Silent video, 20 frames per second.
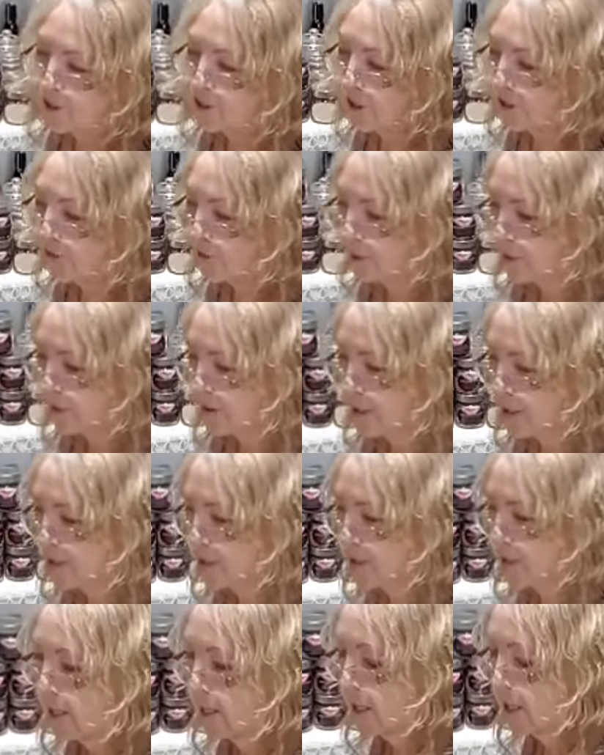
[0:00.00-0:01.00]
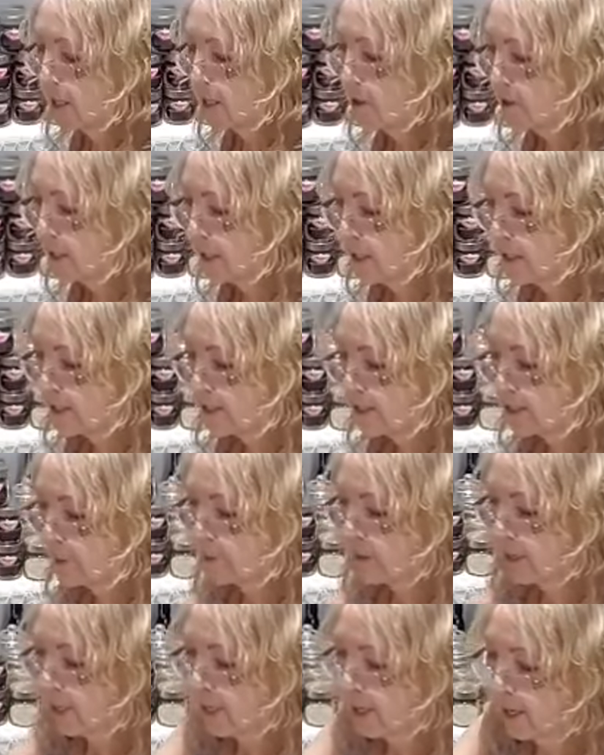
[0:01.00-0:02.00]
to drive you crazy. Okay, so
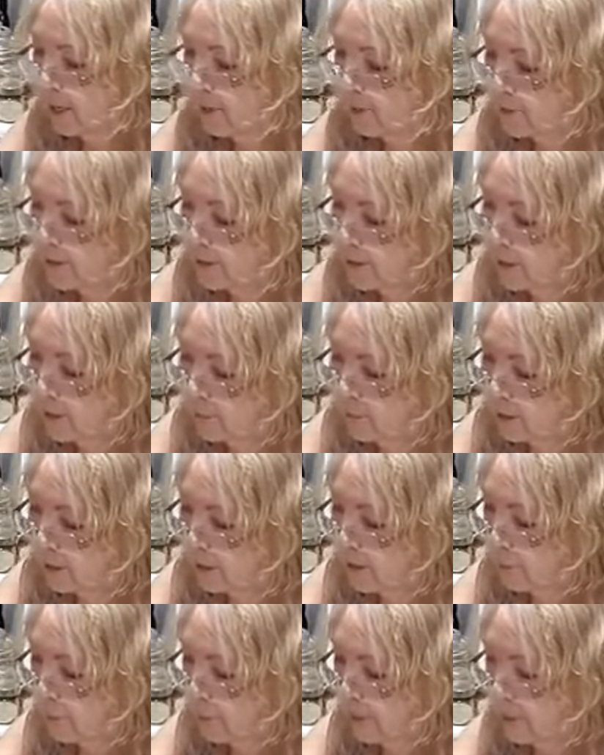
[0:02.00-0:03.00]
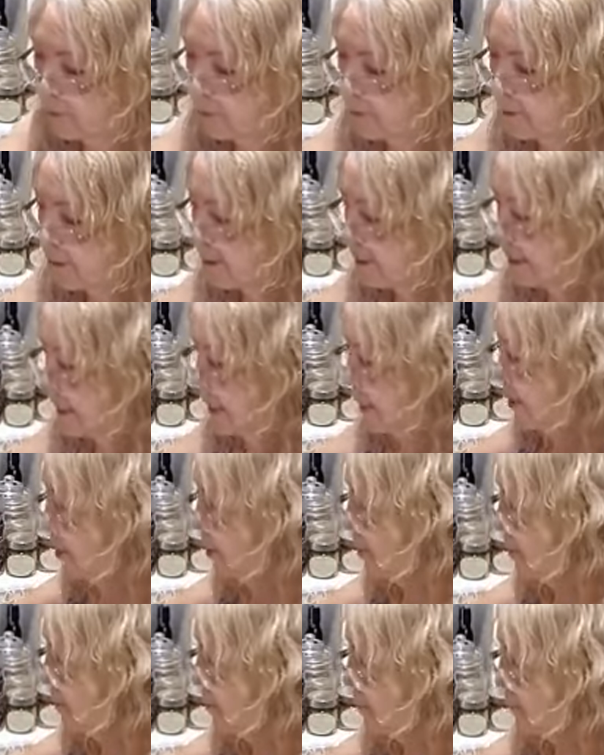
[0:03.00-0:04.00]
we have some little peppers
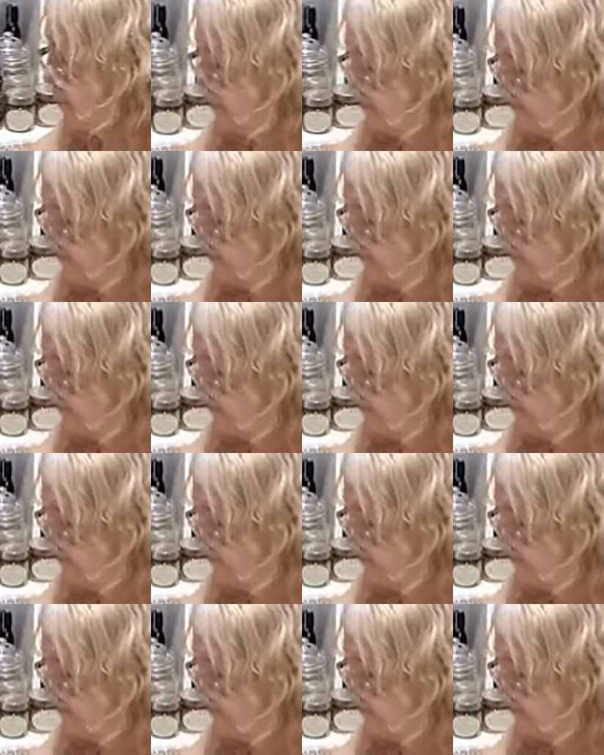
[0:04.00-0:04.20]
here.